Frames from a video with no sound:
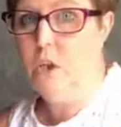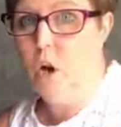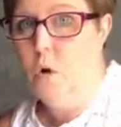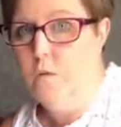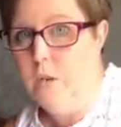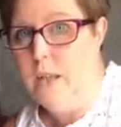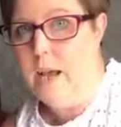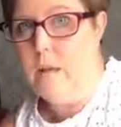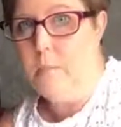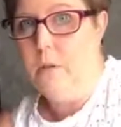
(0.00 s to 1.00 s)
to
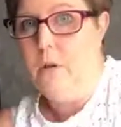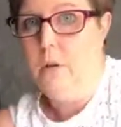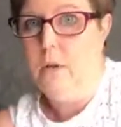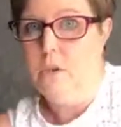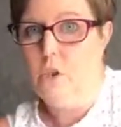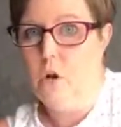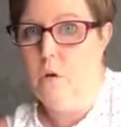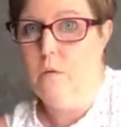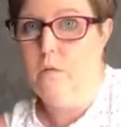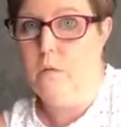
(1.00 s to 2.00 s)
overlap sort
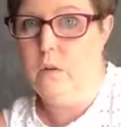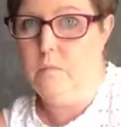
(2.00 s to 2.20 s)
of